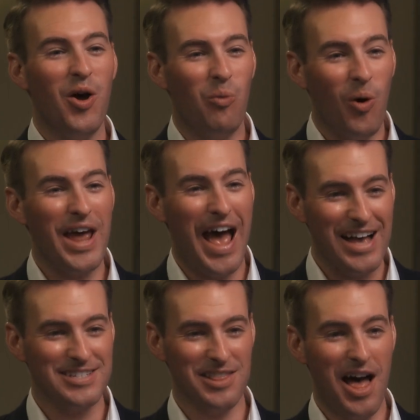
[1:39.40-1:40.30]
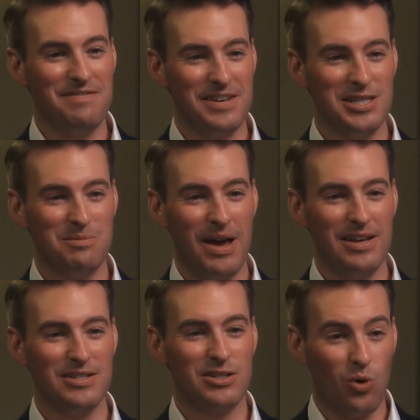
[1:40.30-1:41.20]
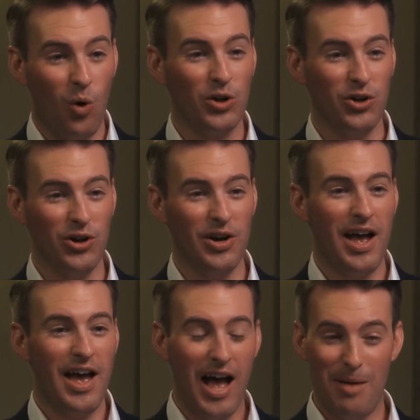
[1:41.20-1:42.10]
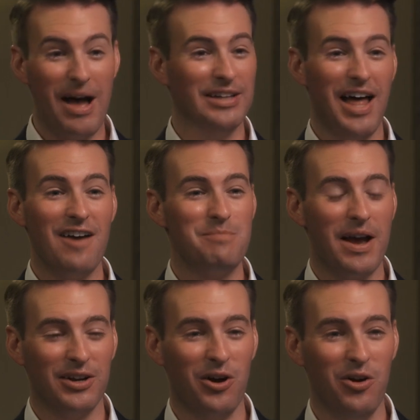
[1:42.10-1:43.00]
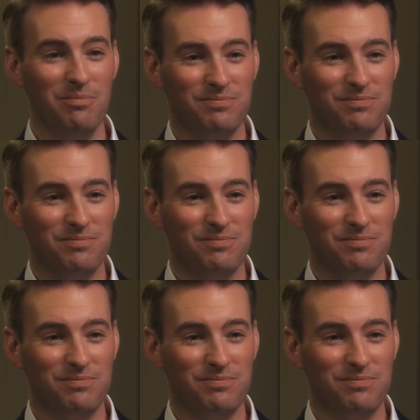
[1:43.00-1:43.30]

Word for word: what has life in space taught you about life back at home?